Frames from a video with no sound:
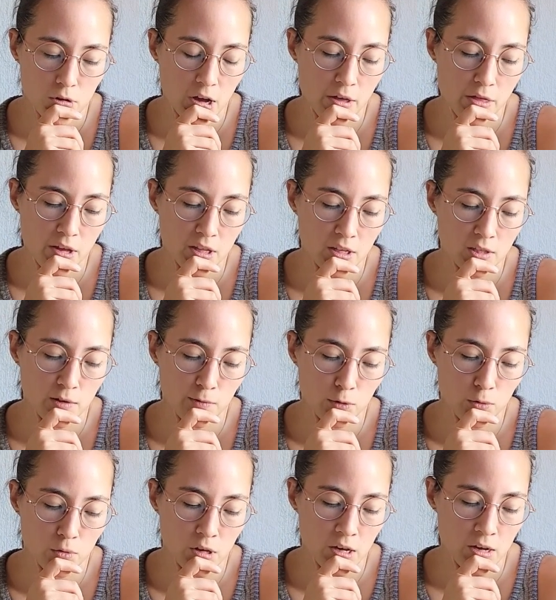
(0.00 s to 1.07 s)
I think that's it for
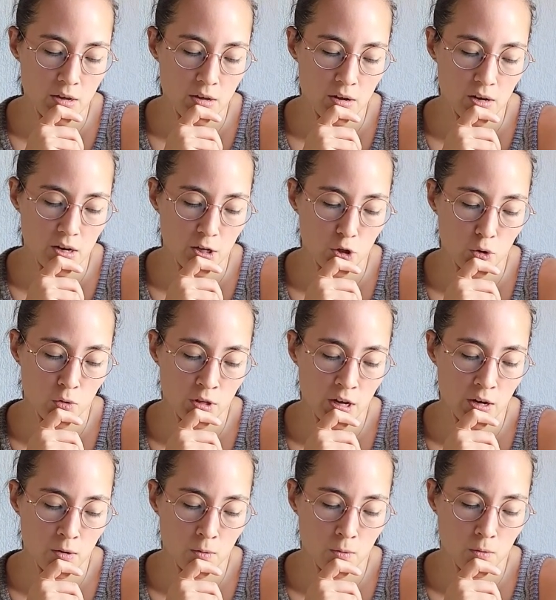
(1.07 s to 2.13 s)
today. I shall
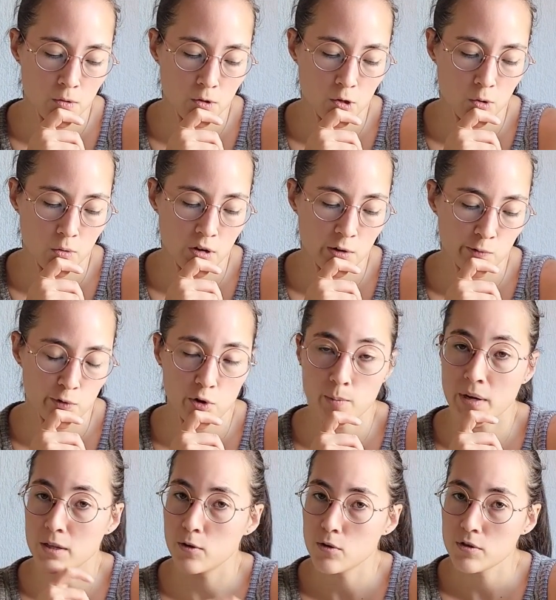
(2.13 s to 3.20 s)
now go and frog
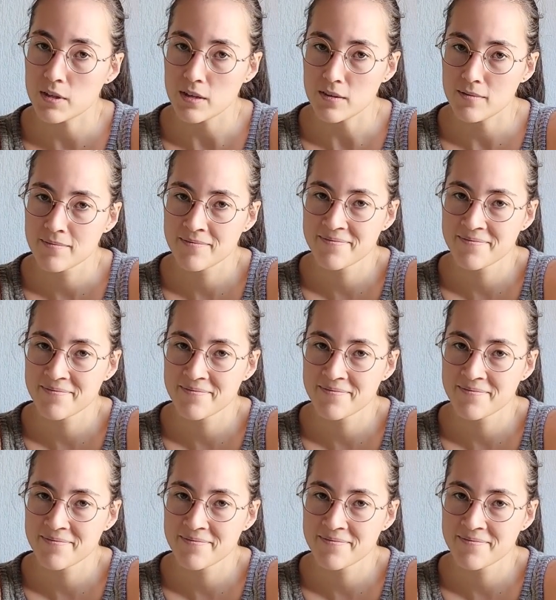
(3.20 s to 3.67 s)
my Tolsta.